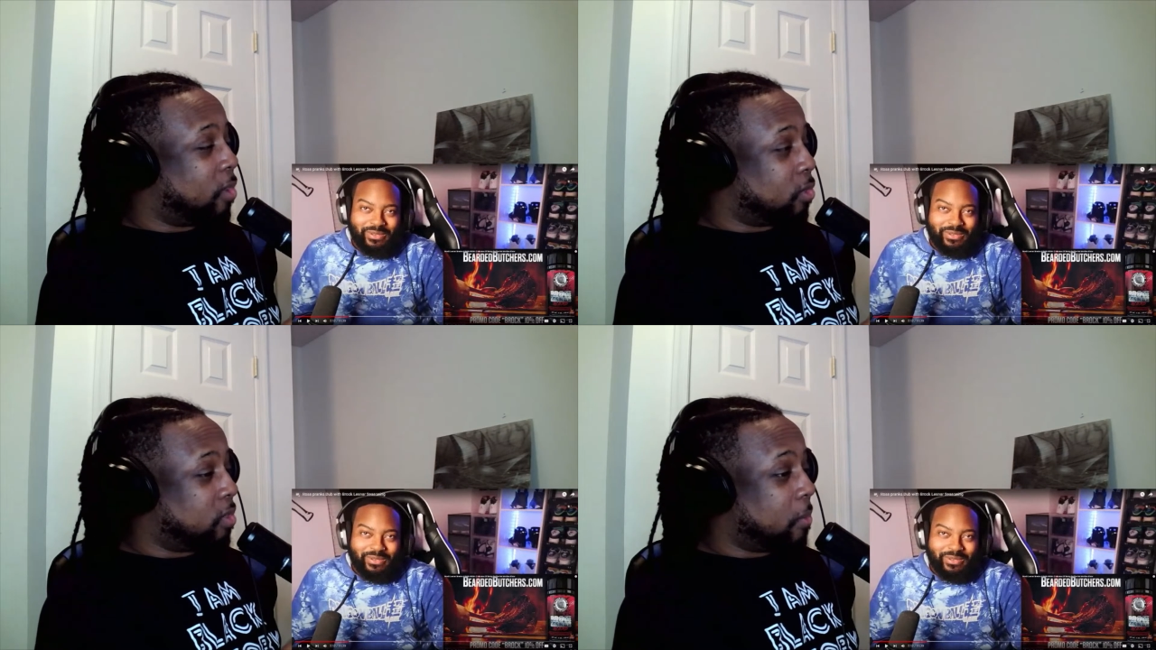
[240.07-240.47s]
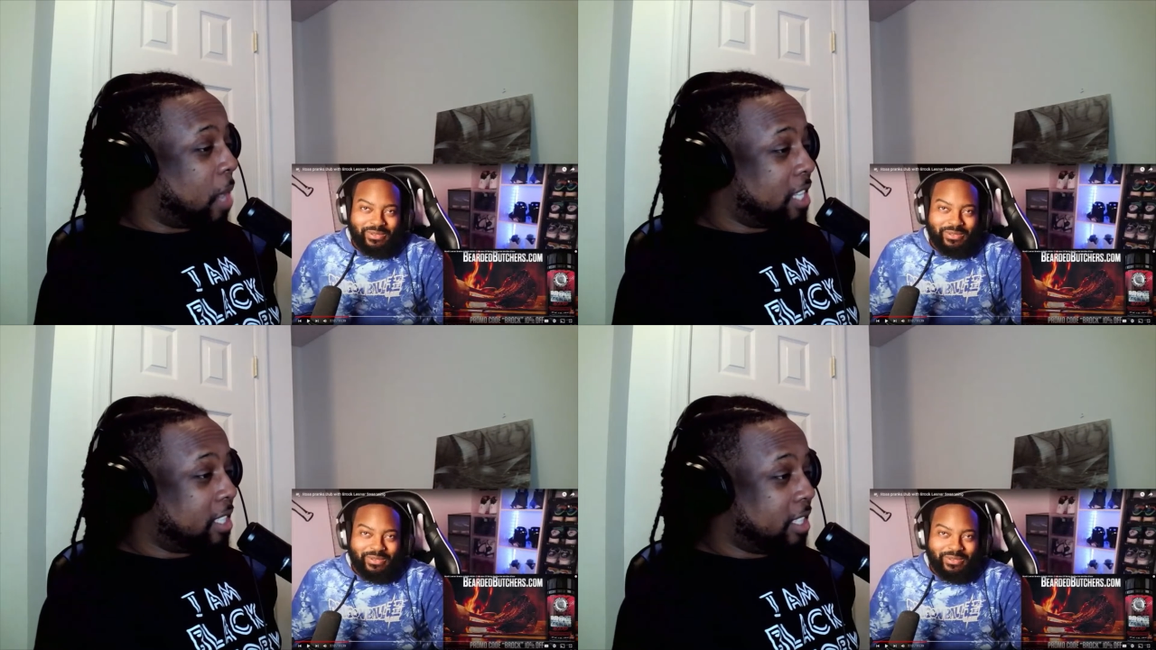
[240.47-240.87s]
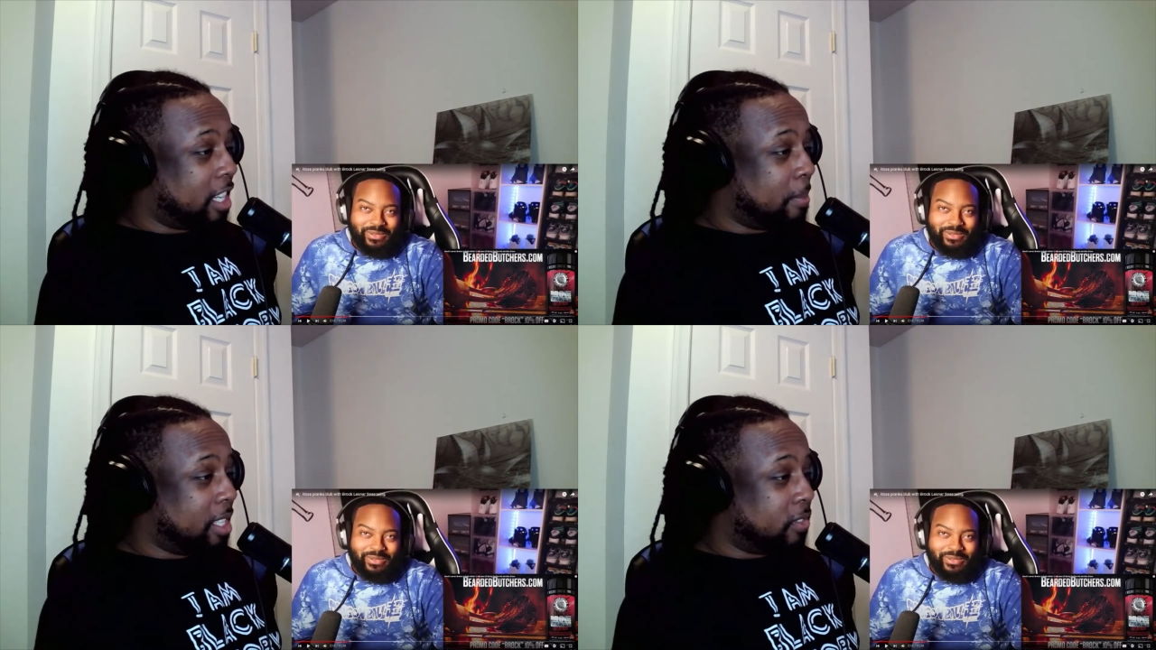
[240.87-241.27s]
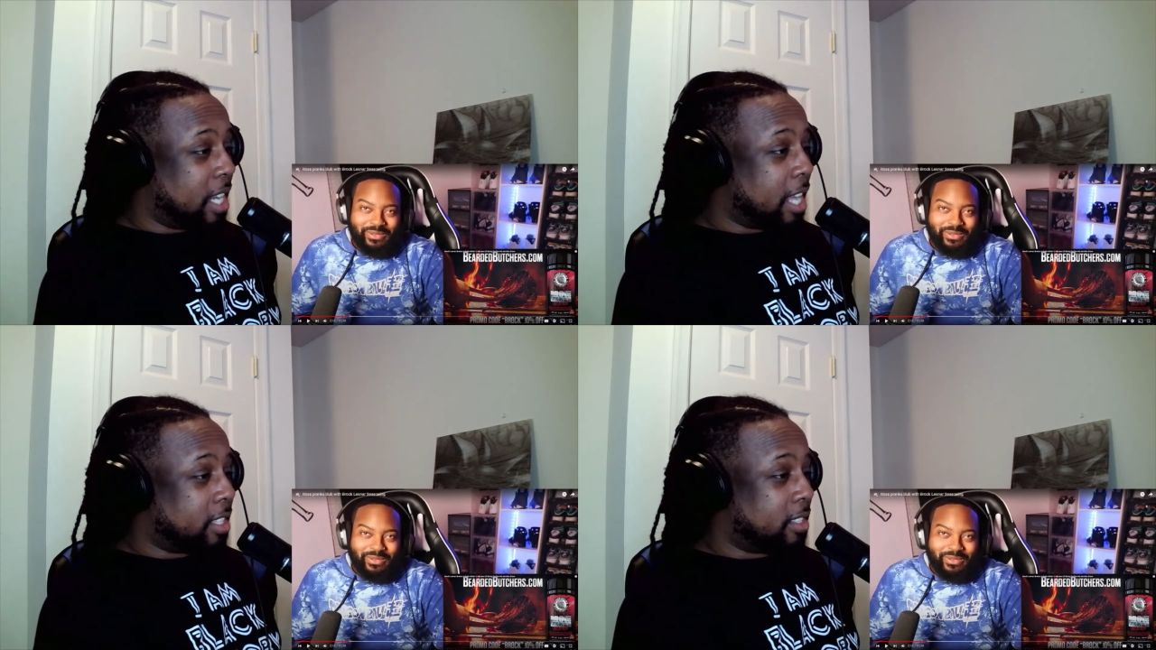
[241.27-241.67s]
Speaker 1: re, watching um his
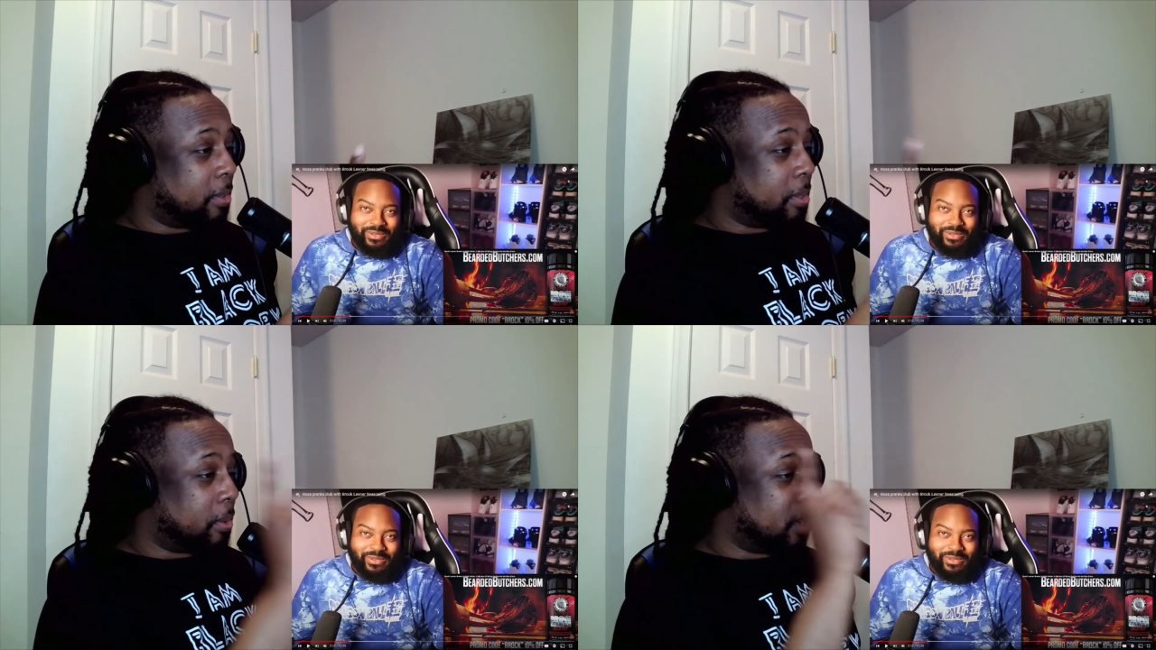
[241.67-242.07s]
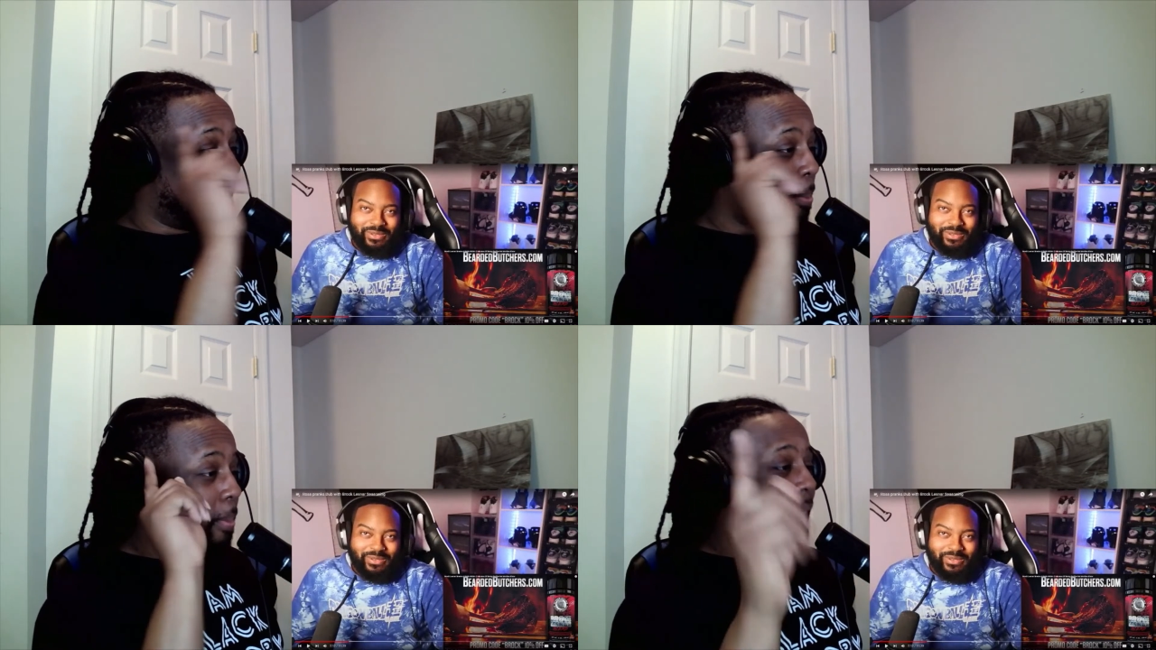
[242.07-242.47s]
reaction to uh Brock,